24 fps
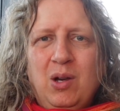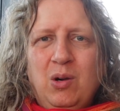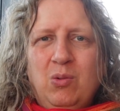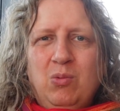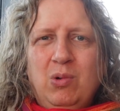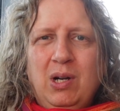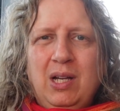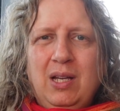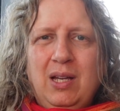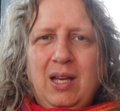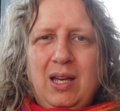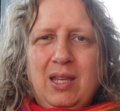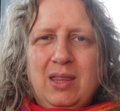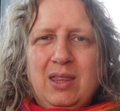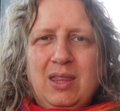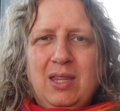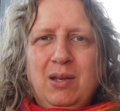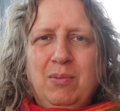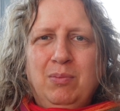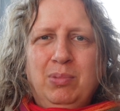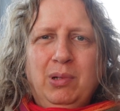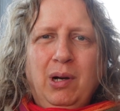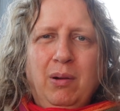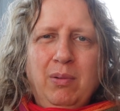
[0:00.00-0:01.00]
Well, and
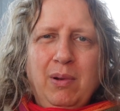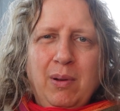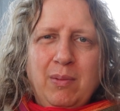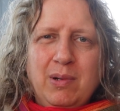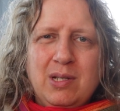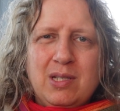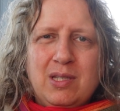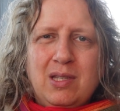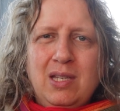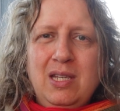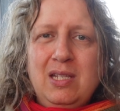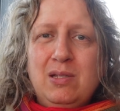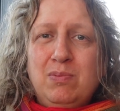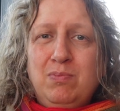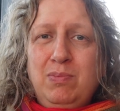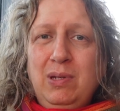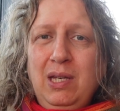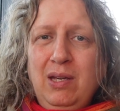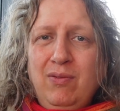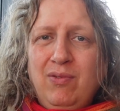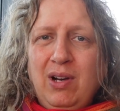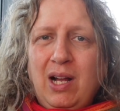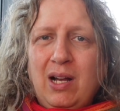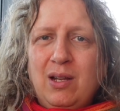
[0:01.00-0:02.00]
the problem is these
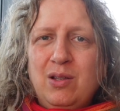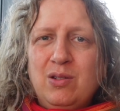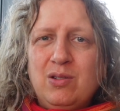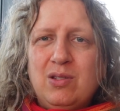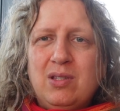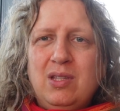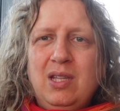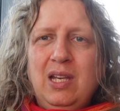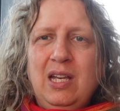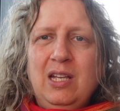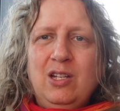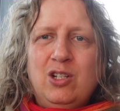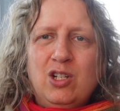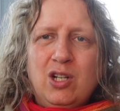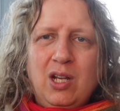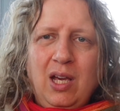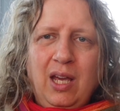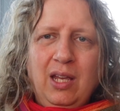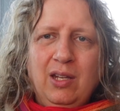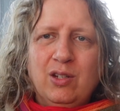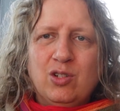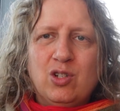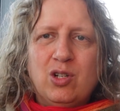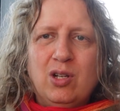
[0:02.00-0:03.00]
p-values, they
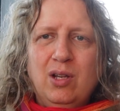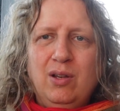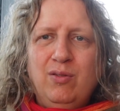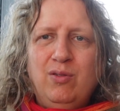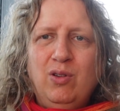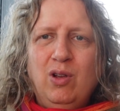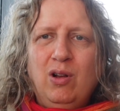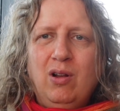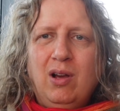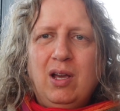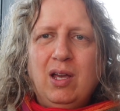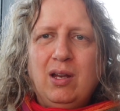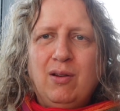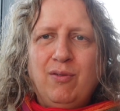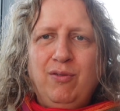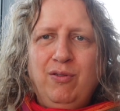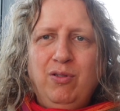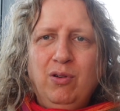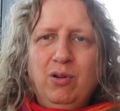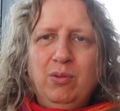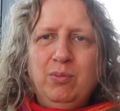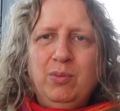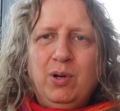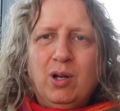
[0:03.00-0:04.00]
change. If you look at a
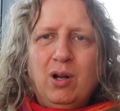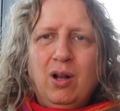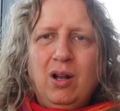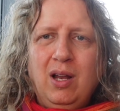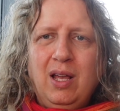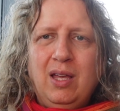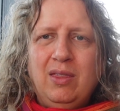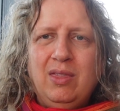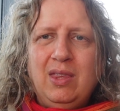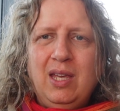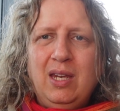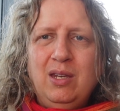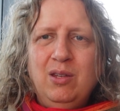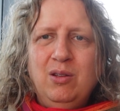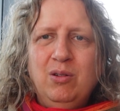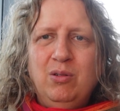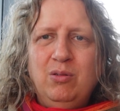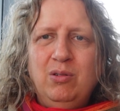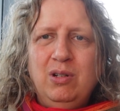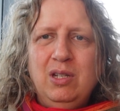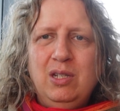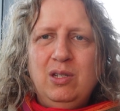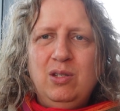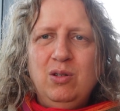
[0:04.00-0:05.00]
full model and then you
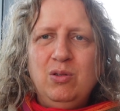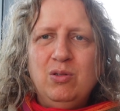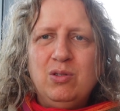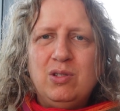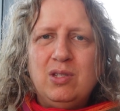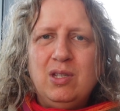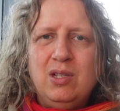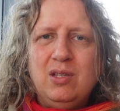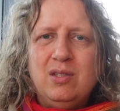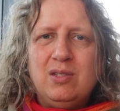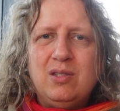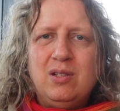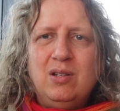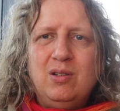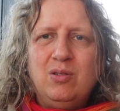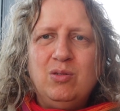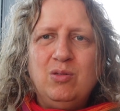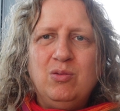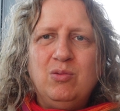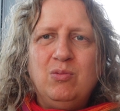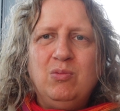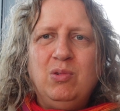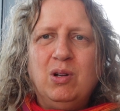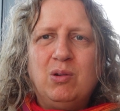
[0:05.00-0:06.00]
reduce this
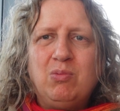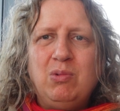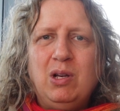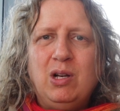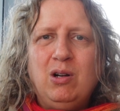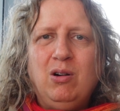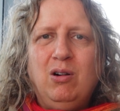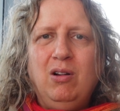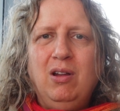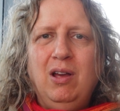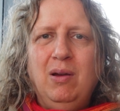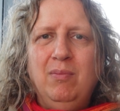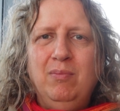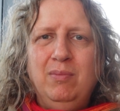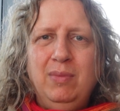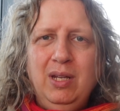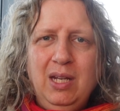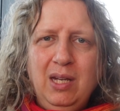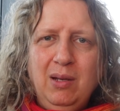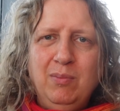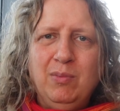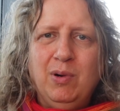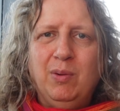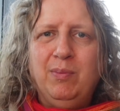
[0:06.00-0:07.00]
to what we call a
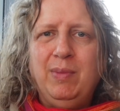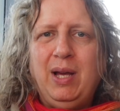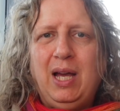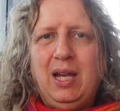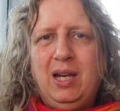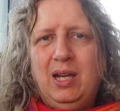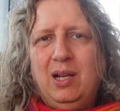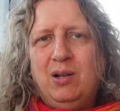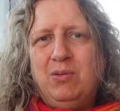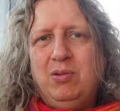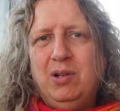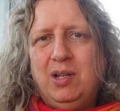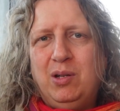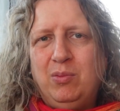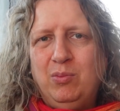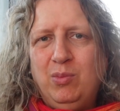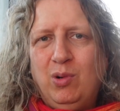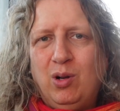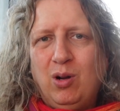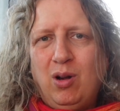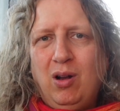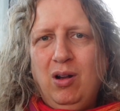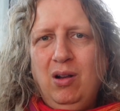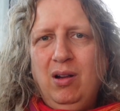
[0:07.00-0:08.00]
minimum adequate
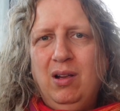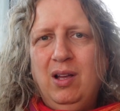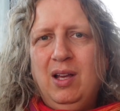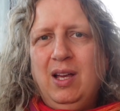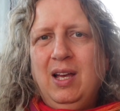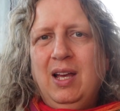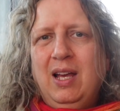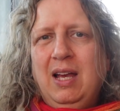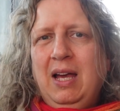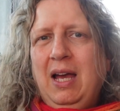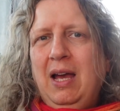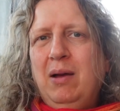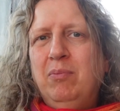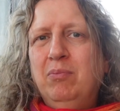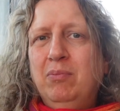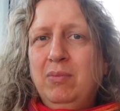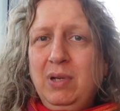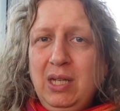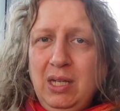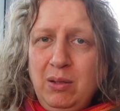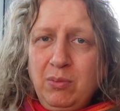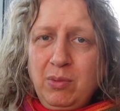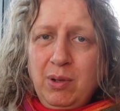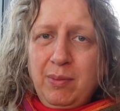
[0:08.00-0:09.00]
model, a
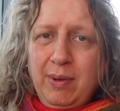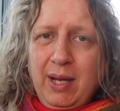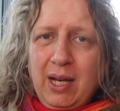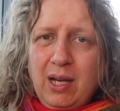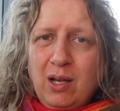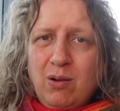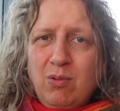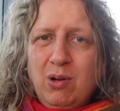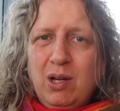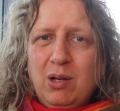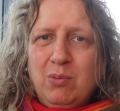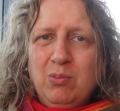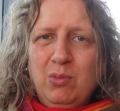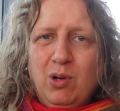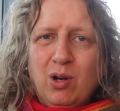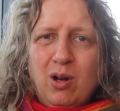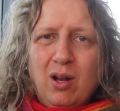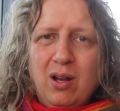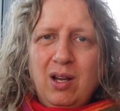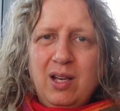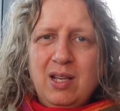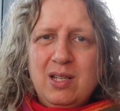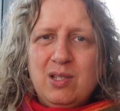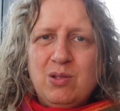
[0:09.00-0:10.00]
minimum adequate
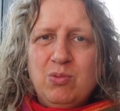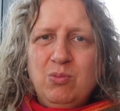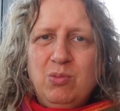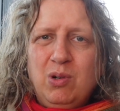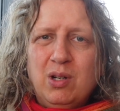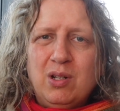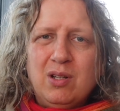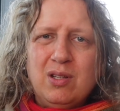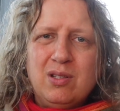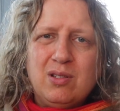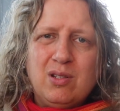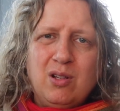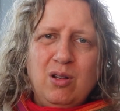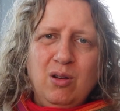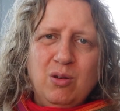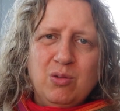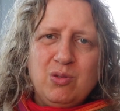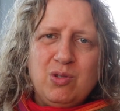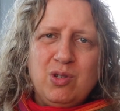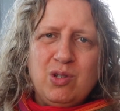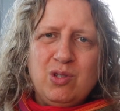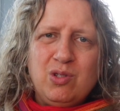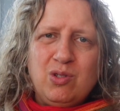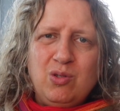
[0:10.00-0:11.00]
model is what is
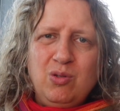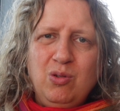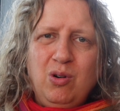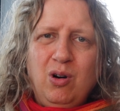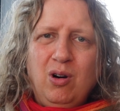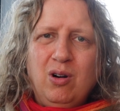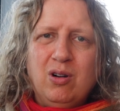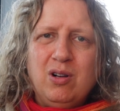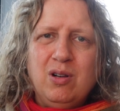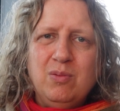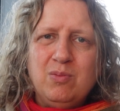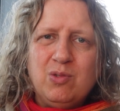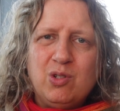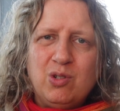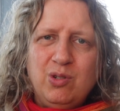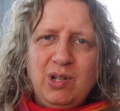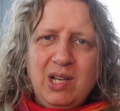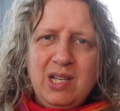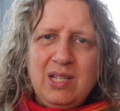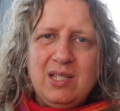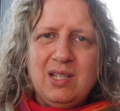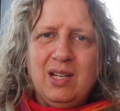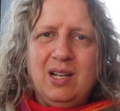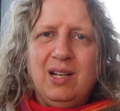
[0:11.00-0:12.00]
closest to Occam's
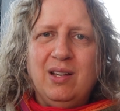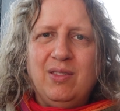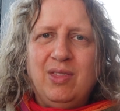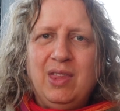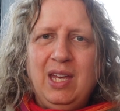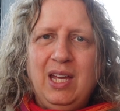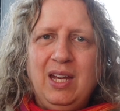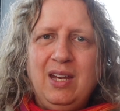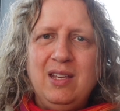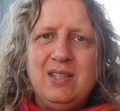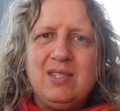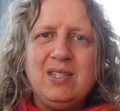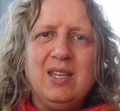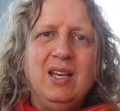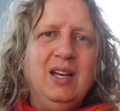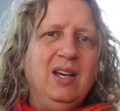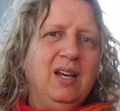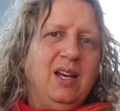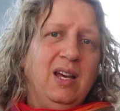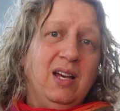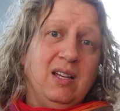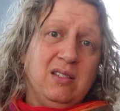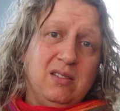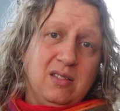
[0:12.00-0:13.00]
razor. That is
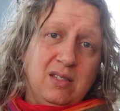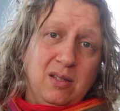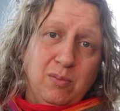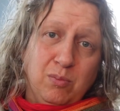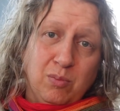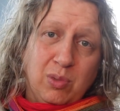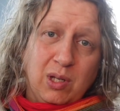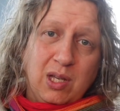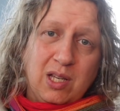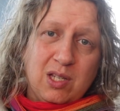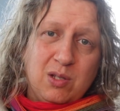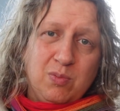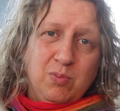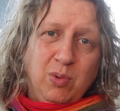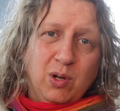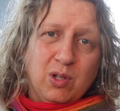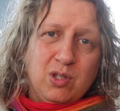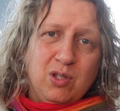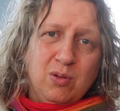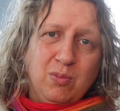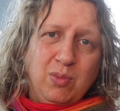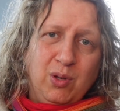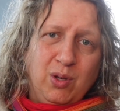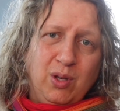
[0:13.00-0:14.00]
as simple as
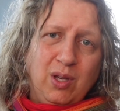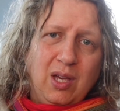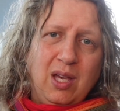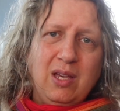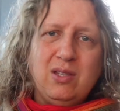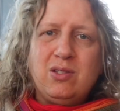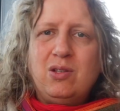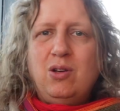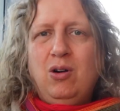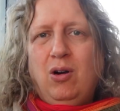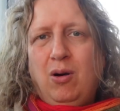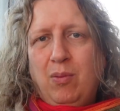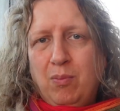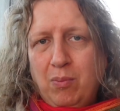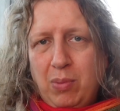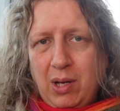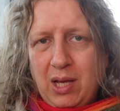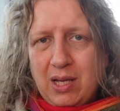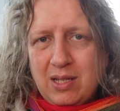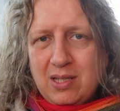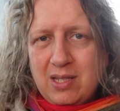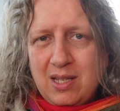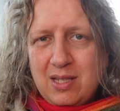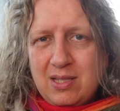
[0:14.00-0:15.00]
possible, as
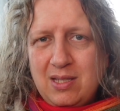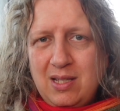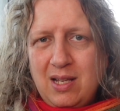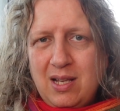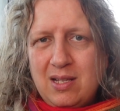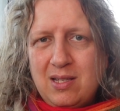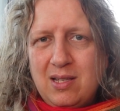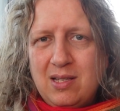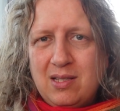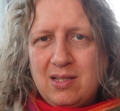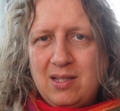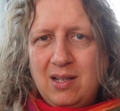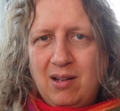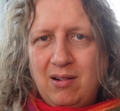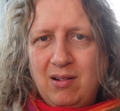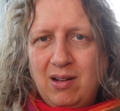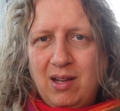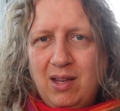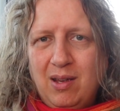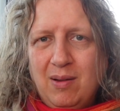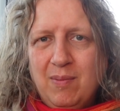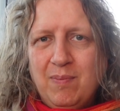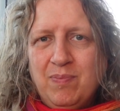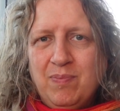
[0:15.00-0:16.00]
complex as necessary.